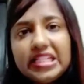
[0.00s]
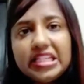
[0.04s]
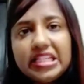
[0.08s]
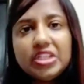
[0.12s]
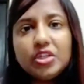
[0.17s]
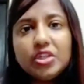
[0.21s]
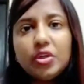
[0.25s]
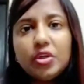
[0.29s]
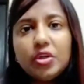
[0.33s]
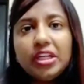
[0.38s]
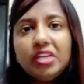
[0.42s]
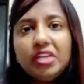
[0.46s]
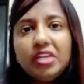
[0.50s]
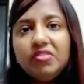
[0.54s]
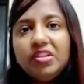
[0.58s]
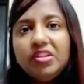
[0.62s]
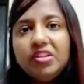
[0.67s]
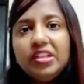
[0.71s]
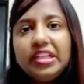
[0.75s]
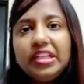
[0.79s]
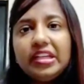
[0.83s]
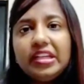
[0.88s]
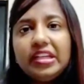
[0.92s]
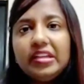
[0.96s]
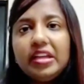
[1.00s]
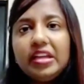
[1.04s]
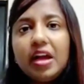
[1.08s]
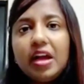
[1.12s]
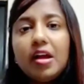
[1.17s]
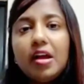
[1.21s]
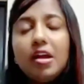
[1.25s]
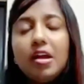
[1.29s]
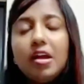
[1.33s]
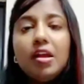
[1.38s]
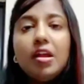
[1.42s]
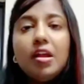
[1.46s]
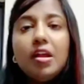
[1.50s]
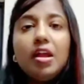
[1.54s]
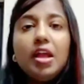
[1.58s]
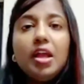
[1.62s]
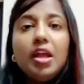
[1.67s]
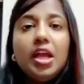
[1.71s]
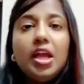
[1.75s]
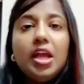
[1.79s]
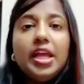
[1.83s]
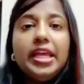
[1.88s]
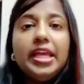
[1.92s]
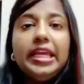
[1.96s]
in your navel area.
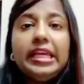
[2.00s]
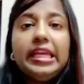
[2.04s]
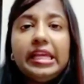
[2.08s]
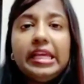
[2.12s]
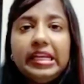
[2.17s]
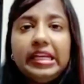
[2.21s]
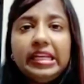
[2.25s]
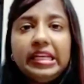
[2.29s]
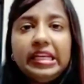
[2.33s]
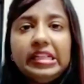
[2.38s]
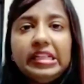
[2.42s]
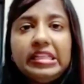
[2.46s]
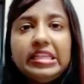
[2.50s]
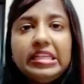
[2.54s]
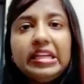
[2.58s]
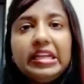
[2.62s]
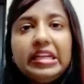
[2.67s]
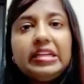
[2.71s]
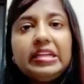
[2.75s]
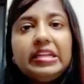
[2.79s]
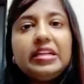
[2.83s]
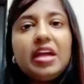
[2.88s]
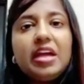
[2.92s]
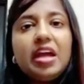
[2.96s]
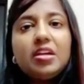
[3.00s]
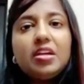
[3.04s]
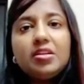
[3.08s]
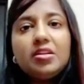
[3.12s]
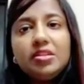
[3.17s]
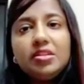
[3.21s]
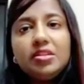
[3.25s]
healing the entire